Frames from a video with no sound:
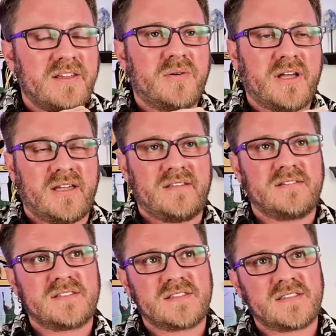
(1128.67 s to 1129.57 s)
okay,
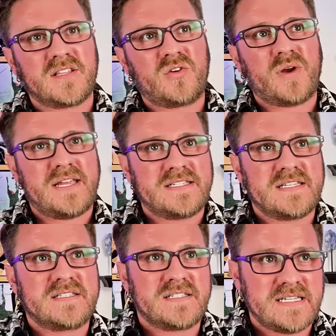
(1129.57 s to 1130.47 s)
the grace
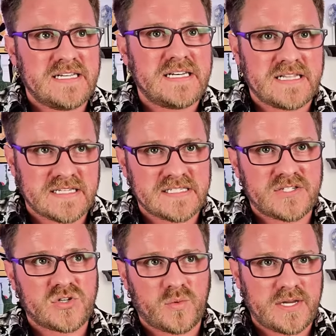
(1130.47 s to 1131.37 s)
that's needed in this
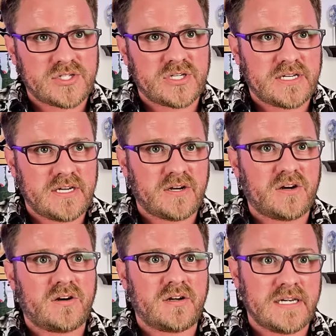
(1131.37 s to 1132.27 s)
situation here